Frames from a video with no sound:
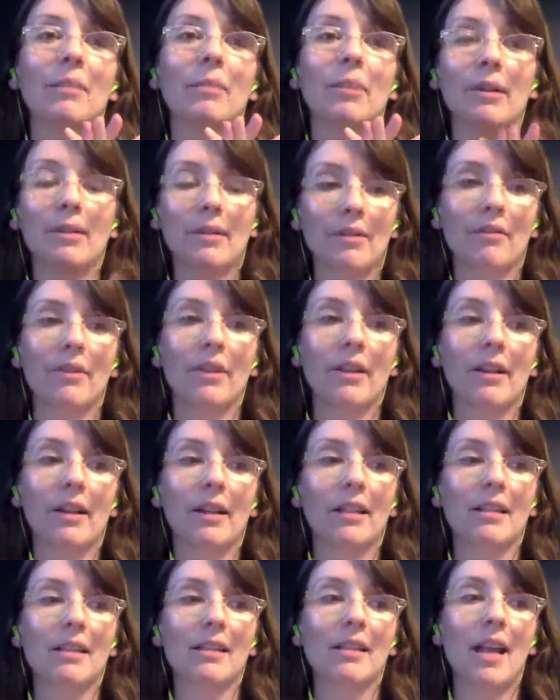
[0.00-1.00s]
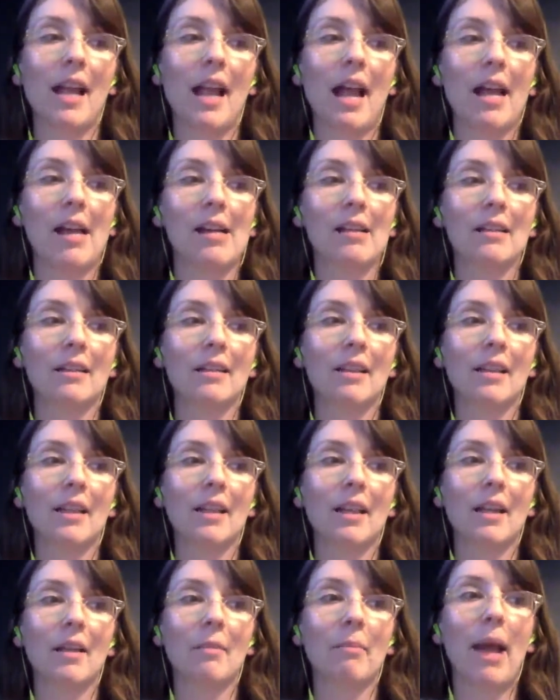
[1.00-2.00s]
perseverance and
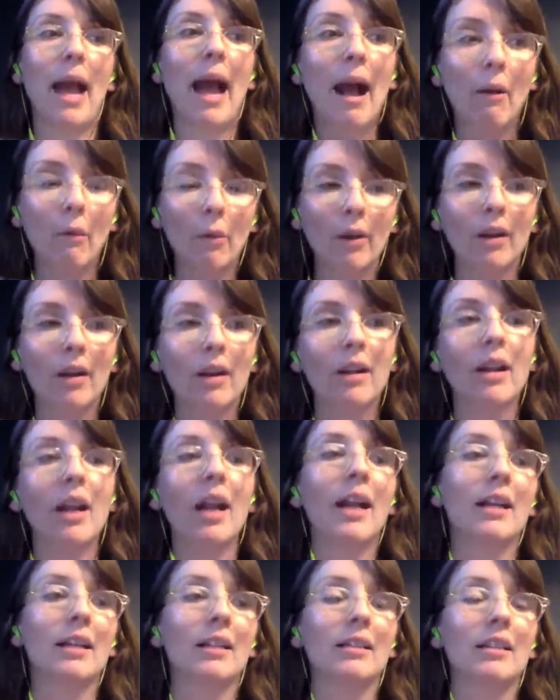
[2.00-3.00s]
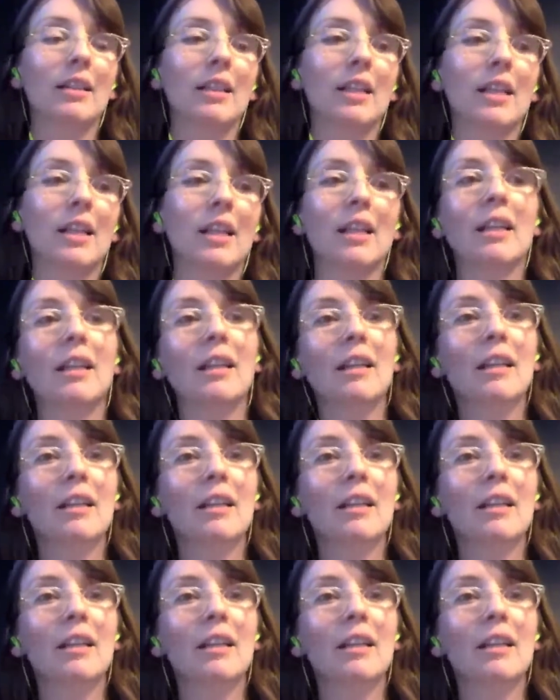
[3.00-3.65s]
the power and the